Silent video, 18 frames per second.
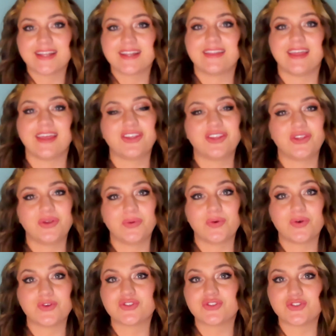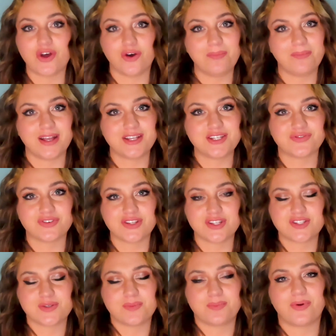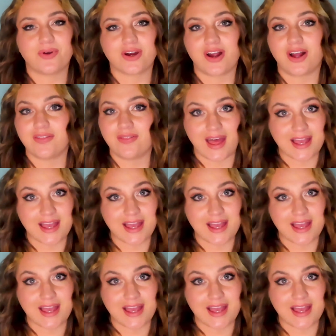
Thank you so much for the support on